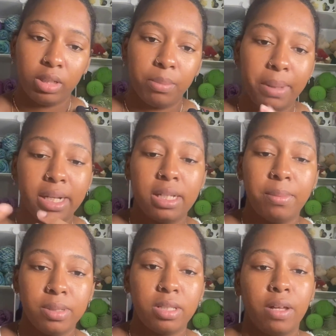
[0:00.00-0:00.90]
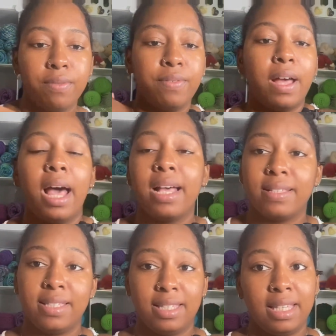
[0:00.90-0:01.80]
make doubles of
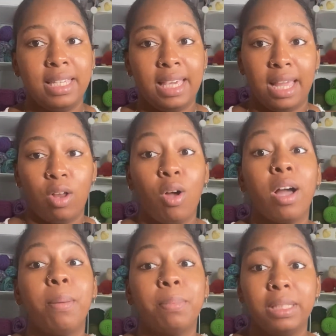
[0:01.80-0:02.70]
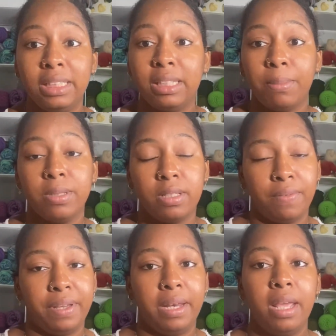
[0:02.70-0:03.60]
as yet, or complete doubles
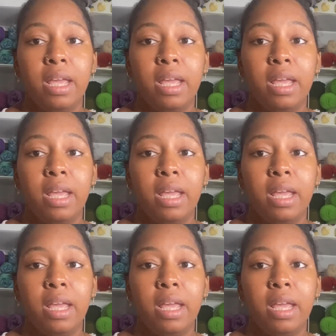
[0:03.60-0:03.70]
of it.